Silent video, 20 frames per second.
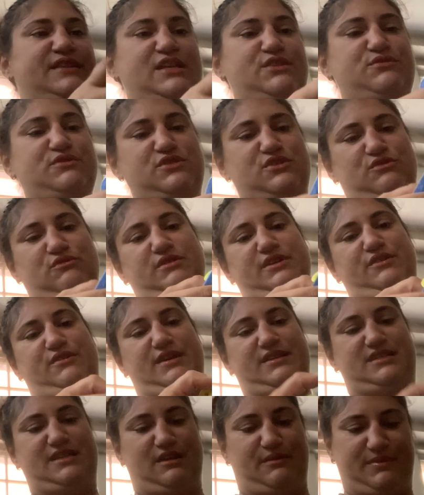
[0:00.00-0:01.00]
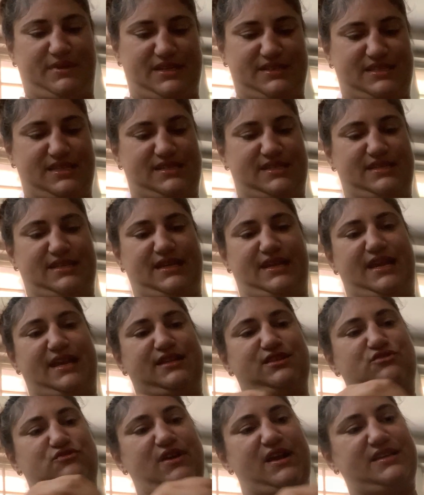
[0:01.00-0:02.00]
This was a really great deal because this is a
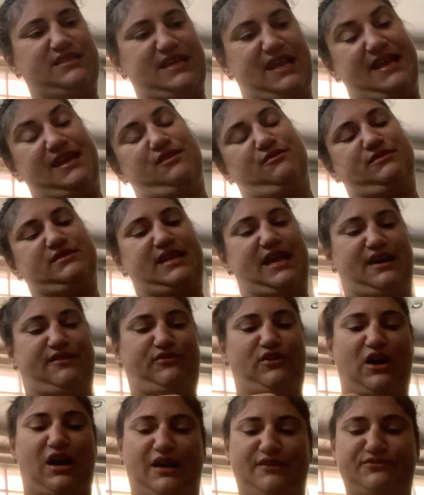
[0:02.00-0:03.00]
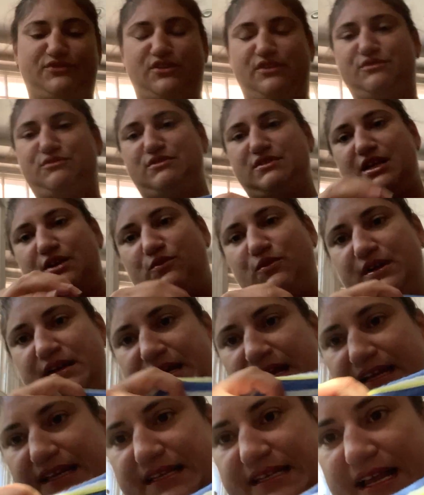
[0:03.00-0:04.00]
kid's dress and it was half off. So this was like
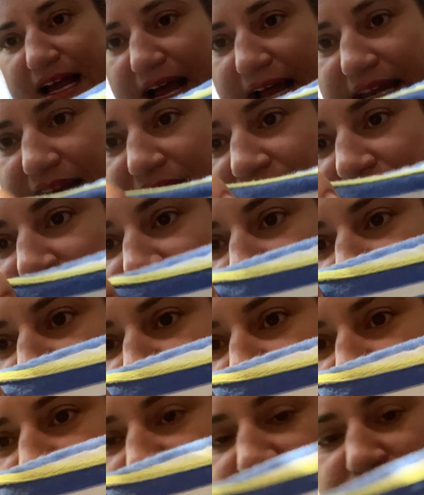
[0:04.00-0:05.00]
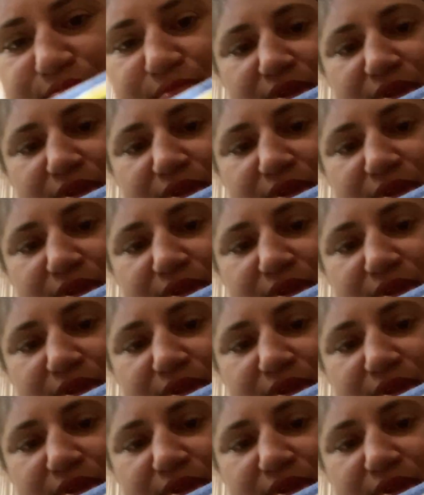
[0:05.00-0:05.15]
$1.99. This is